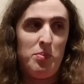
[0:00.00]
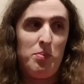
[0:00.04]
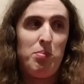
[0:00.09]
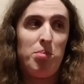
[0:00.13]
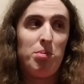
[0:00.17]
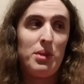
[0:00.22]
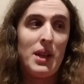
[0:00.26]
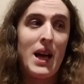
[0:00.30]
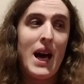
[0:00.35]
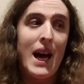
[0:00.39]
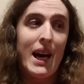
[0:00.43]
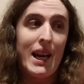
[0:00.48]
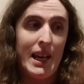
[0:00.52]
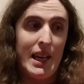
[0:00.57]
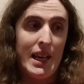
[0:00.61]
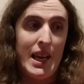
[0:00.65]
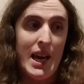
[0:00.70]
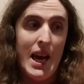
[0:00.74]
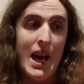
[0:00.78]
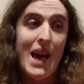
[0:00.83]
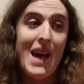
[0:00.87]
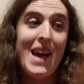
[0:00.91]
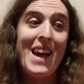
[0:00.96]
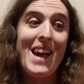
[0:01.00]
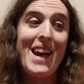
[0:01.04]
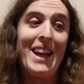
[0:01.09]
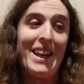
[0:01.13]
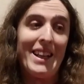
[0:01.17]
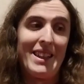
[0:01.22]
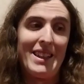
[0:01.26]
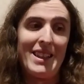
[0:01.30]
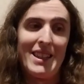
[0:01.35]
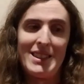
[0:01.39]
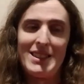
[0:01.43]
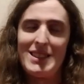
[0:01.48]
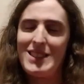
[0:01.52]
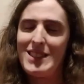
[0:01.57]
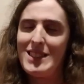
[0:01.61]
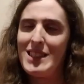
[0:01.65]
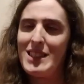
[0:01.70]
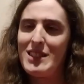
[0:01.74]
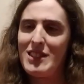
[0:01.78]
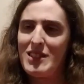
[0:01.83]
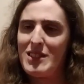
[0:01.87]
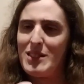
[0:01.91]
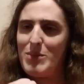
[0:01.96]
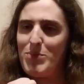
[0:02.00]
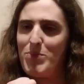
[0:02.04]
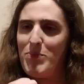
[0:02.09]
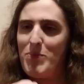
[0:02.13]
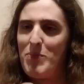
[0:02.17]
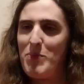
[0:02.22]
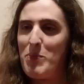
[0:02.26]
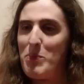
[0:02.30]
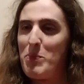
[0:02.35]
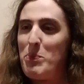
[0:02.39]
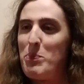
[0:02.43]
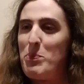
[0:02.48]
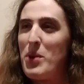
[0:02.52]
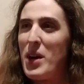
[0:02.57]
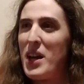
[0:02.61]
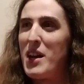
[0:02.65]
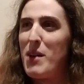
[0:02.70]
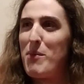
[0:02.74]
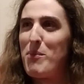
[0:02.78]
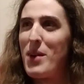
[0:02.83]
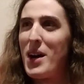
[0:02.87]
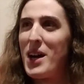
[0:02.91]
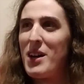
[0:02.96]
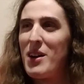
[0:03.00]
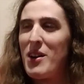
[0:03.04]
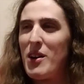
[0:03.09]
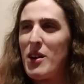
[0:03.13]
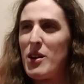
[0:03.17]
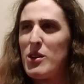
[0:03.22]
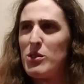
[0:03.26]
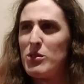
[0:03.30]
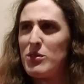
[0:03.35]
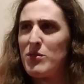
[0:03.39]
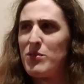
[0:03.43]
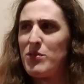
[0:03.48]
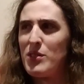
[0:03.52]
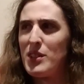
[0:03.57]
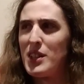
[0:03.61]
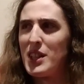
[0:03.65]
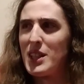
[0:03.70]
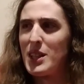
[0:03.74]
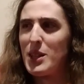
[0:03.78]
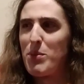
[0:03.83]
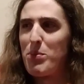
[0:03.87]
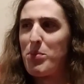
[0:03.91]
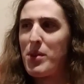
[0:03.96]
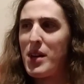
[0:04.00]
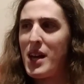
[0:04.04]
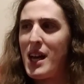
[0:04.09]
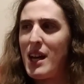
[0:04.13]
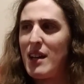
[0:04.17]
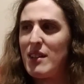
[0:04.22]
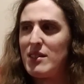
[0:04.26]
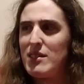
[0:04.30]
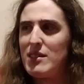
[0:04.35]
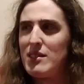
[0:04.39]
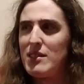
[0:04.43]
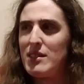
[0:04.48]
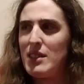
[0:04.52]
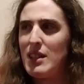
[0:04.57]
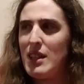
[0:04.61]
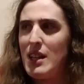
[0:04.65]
black hate that's just been in my heart for like the past